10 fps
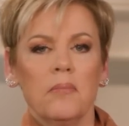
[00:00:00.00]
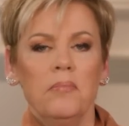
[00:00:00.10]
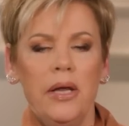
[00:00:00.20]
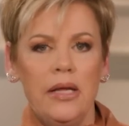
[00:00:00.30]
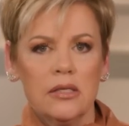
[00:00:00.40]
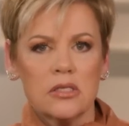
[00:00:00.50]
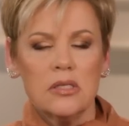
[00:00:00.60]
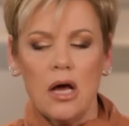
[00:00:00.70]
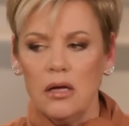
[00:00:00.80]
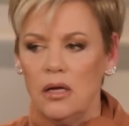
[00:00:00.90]
But it's
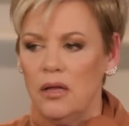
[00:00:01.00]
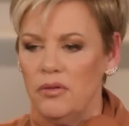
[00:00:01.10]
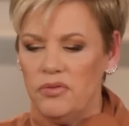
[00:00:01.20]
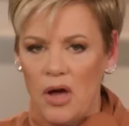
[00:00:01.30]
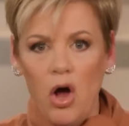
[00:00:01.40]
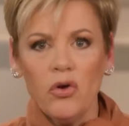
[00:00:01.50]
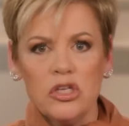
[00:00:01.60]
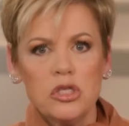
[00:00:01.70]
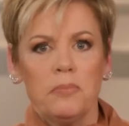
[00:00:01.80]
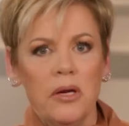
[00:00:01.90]
the Holy
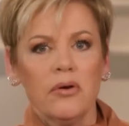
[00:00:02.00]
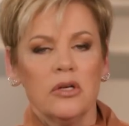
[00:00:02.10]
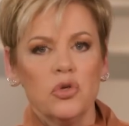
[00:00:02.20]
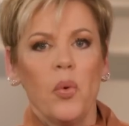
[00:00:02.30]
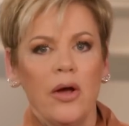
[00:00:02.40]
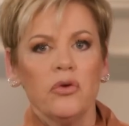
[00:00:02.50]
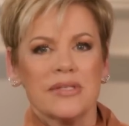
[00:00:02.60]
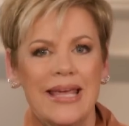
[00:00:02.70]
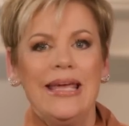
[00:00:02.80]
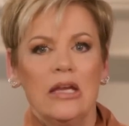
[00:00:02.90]
Spirit
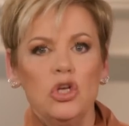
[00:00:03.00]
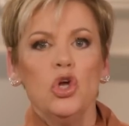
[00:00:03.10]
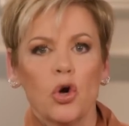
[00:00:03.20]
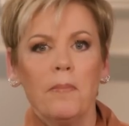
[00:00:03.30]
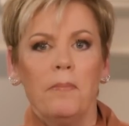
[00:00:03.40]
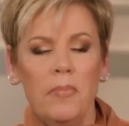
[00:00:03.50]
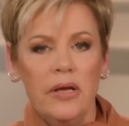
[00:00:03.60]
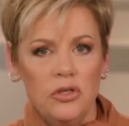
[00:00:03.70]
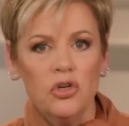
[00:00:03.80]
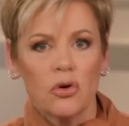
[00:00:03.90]
dwells in
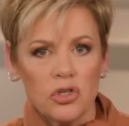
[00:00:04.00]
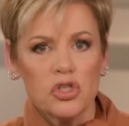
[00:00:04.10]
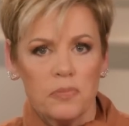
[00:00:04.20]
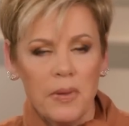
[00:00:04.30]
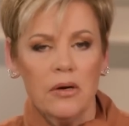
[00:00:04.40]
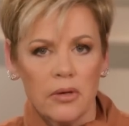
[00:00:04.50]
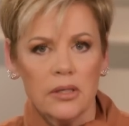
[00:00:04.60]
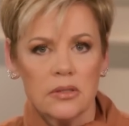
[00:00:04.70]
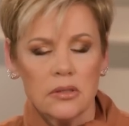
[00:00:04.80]
your spirit.